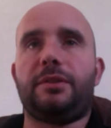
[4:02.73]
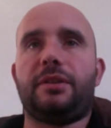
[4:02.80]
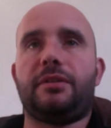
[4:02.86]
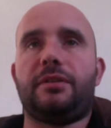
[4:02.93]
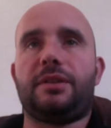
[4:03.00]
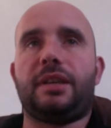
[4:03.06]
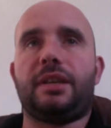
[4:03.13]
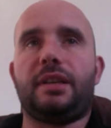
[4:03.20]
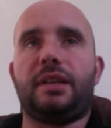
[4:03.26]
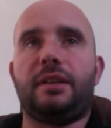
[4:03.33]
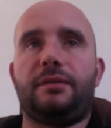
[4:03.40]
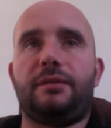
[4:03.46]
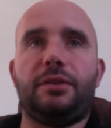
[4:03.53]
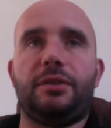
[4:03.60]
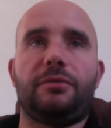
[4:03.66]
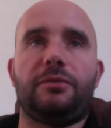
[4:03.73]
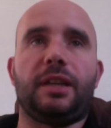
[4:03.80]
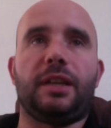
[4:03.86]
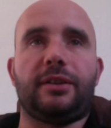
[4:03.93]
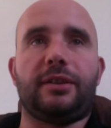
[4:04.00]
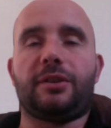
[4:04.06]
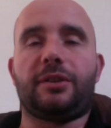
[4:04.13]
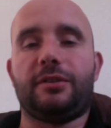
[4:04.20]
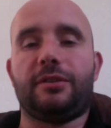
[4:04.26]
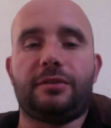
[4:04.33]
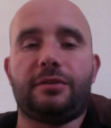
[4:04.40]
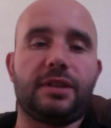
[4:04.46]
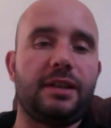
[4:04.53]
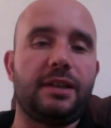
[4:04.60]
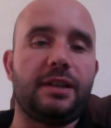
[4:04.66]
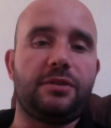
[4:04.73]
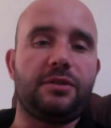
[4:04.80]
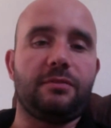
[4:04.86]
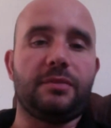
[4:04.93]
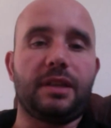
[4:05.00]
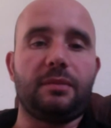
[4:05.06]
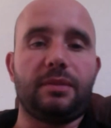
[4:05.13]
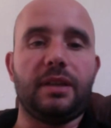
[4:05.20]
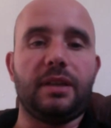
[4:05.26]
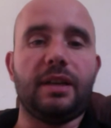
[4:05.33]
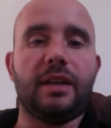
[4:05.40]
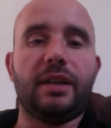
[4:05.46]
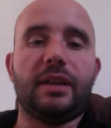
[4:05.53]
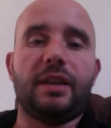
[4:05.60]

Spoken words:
you could say, if you'd like a consultation maybe